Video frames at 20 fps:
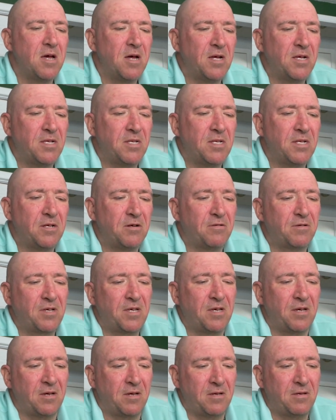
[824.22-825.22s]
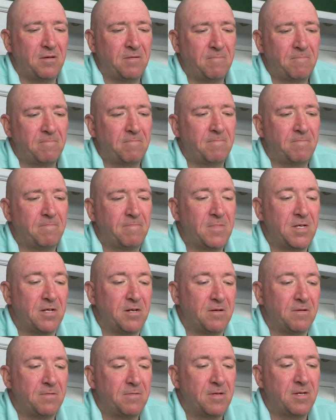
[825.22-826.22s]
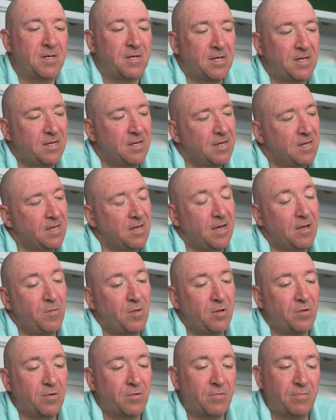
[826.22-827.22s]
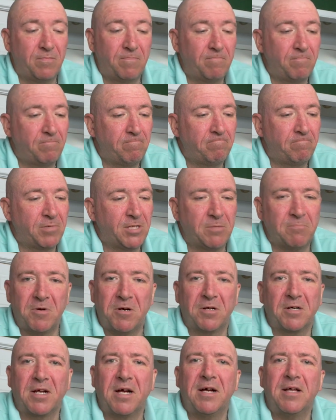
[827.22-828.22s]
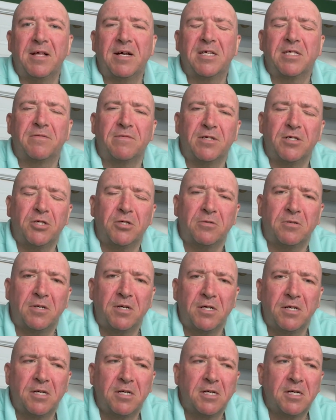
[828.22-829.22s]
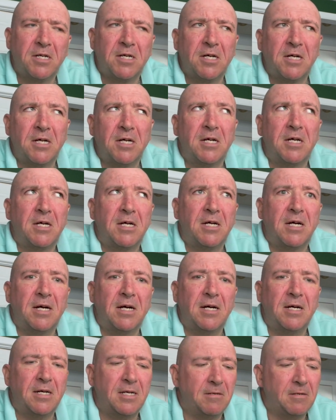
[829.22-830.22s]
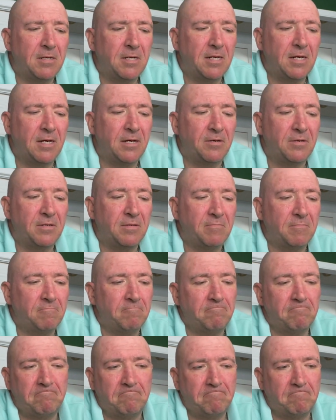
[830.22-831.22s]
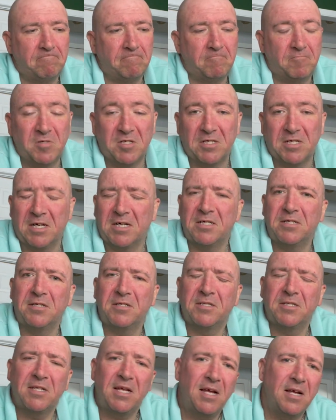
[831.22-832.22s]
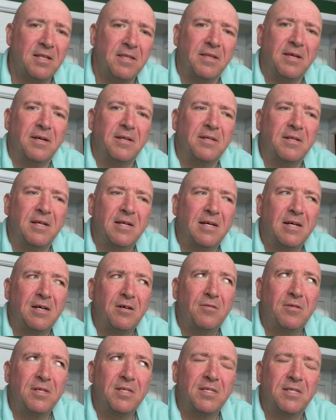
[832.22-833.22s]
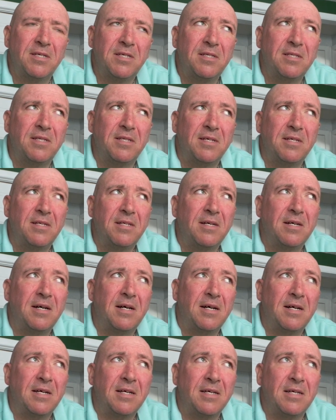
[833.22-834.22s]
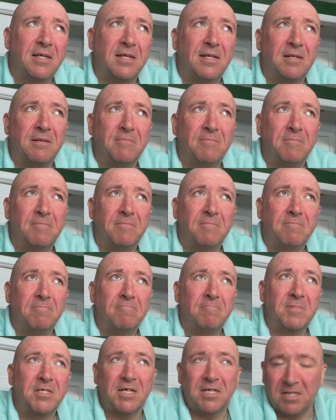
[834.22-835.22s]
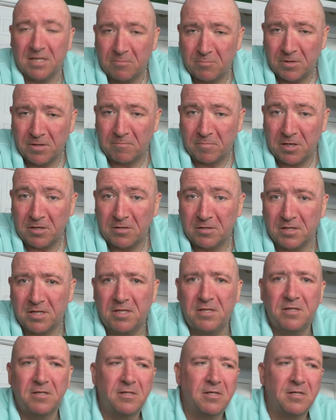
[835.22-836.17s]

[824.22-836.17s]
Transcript: I said, okay, you know, I'm no smart guy, that's for sure. Uh, I don't really understand that. How is it that I uh, signed up with a party